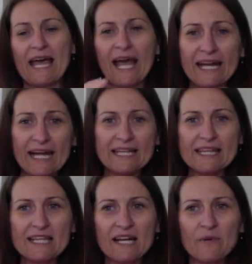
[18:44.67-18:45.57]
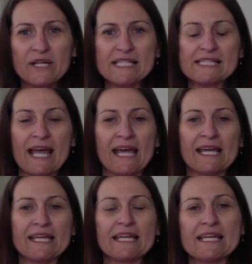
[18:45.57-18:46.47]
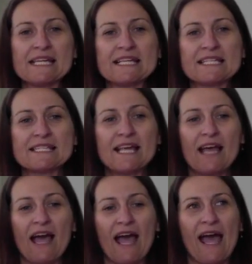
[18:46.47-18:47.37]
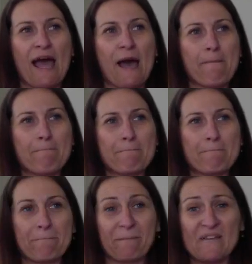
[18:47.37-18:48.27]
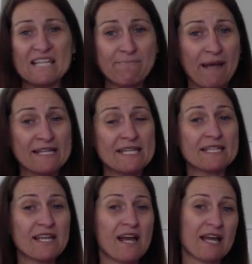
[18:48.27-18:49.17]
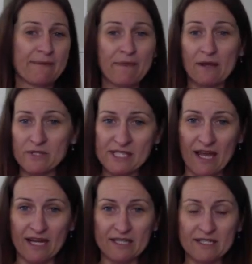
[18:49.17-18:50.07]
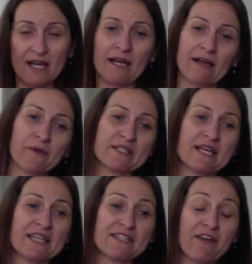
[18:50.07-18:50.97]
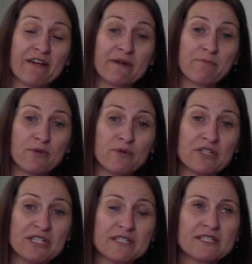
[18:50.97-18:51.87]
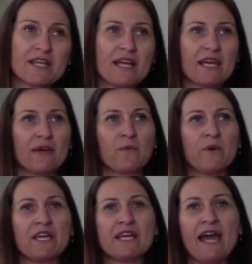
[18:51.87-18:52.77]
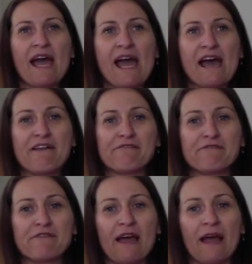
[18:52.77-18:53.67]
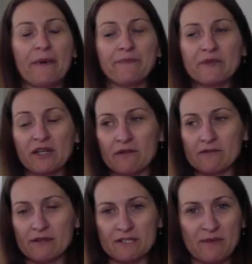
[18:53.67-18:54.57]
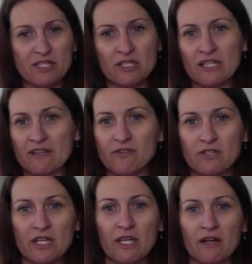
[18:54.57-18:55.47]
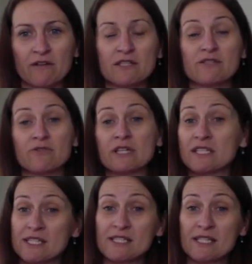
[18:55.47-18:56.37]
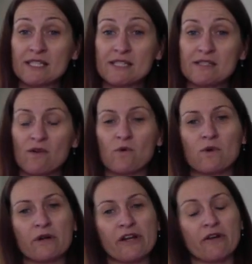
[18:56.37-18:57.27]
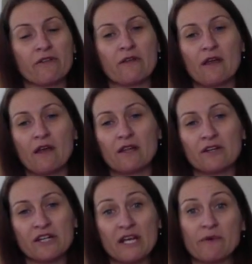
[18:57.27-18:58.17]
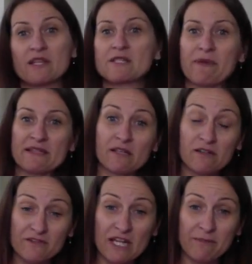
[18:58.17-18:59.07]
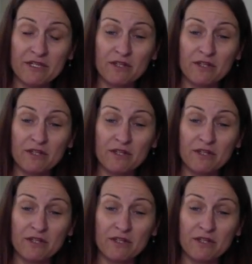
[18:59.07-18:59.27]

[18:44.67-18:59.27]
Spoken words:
Another thing that I want to say is um, spending time outside. I would say it's very important. We have, especially if your kiddo is doing distance or, learning where they spend a lot of time on the